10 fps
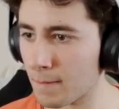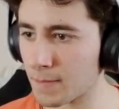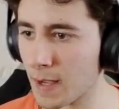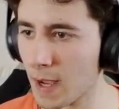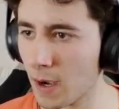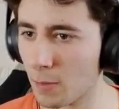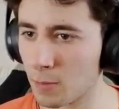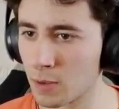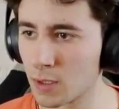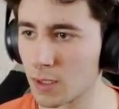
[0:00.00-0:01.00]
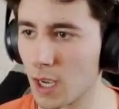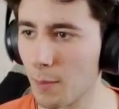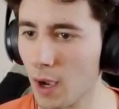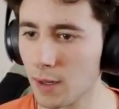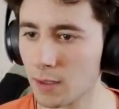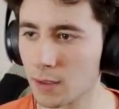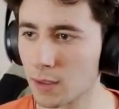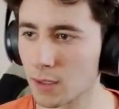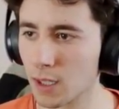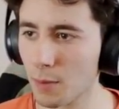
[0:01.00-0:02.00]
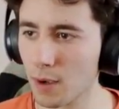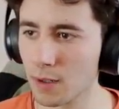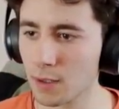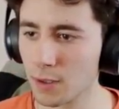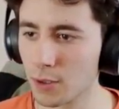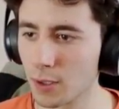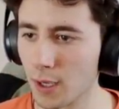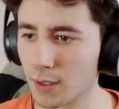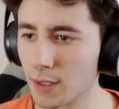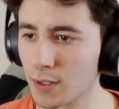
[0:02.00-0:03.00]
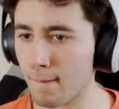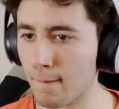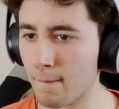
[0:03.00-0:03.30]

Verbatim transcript: Damn. Come on. Come on. You got this.